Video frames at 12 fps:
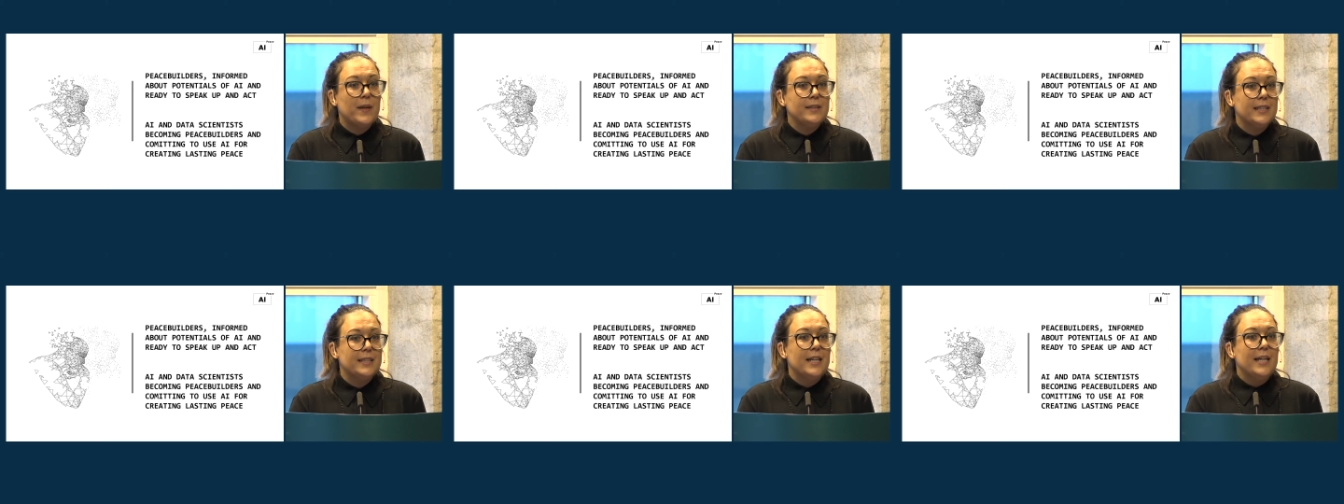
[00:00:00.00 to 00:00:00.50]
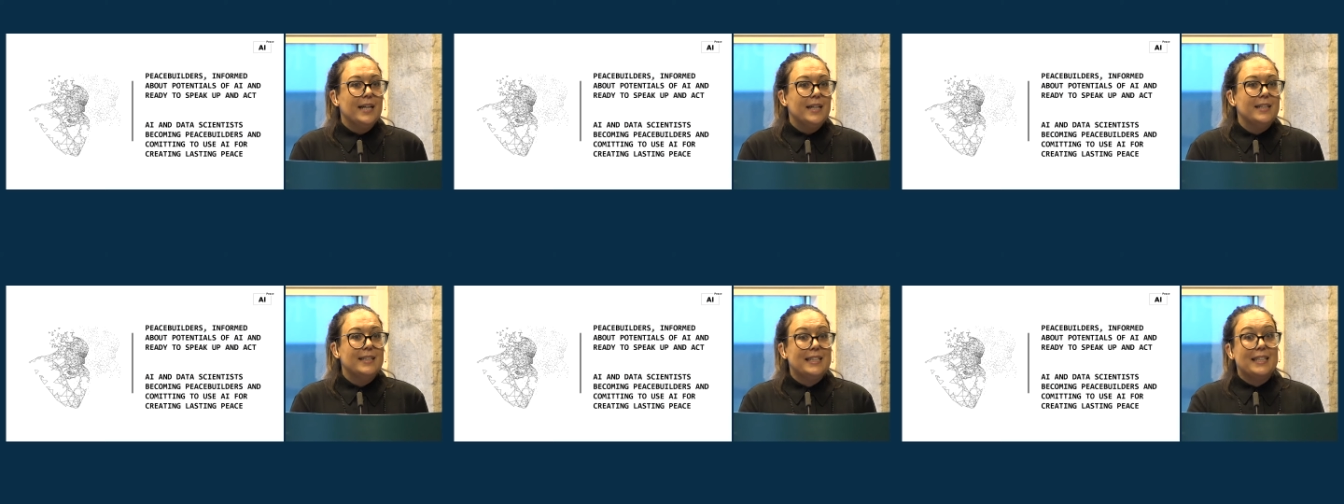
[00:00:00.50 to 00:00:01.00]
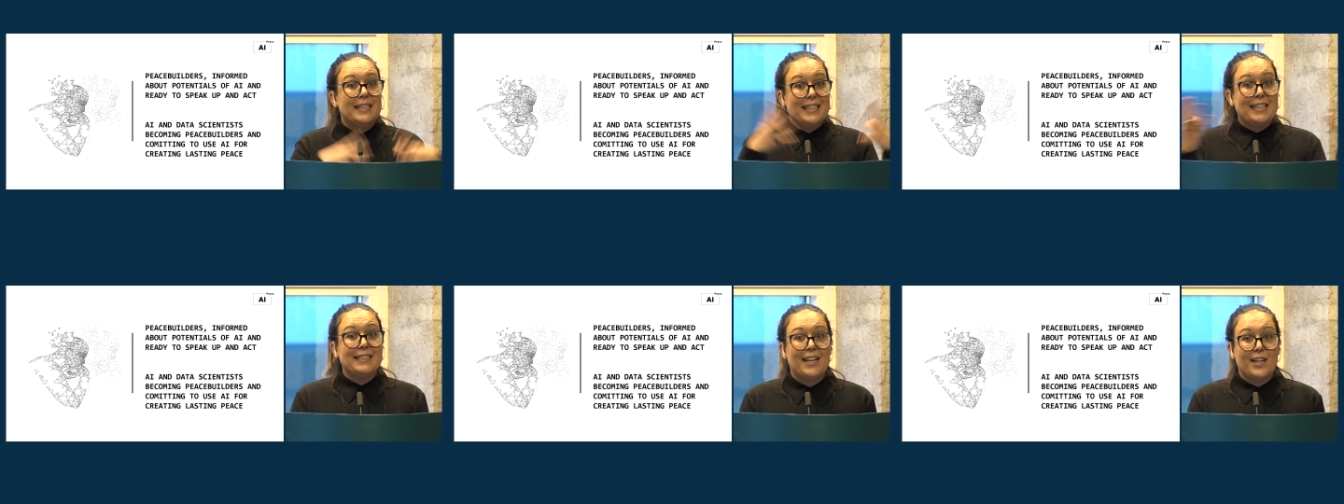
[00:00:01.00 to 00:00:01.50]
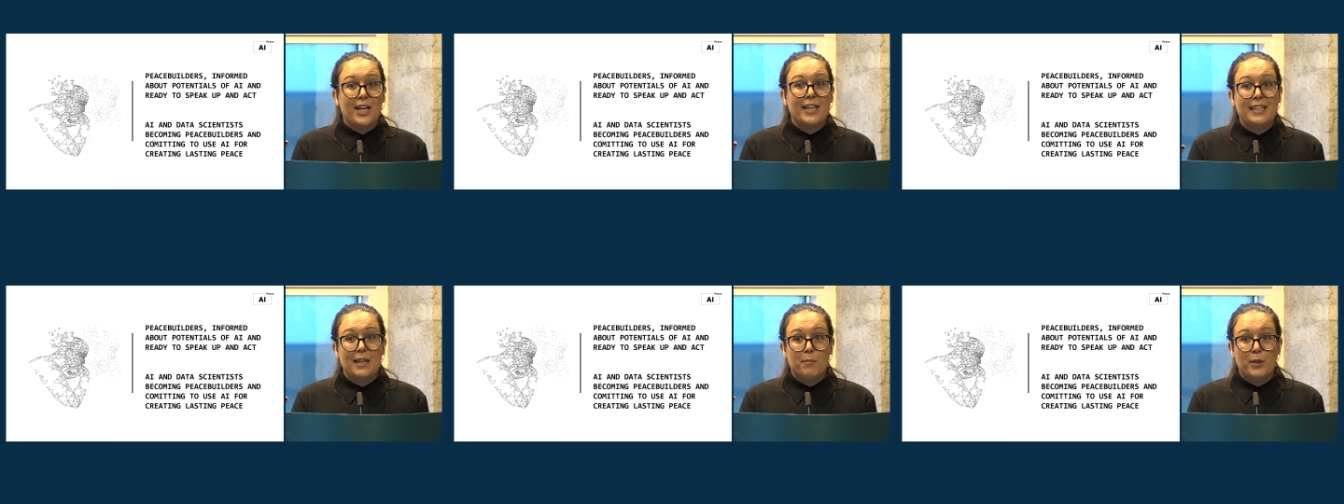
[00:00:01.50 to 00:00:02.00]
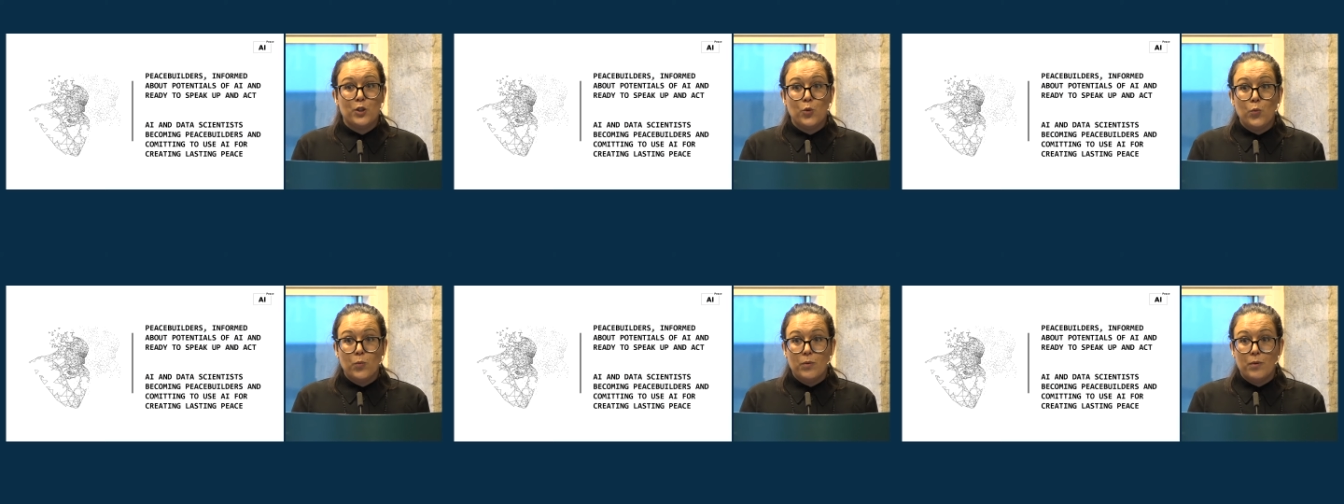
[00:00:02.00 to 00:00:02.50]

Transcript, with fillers: one that the, the entire idea about the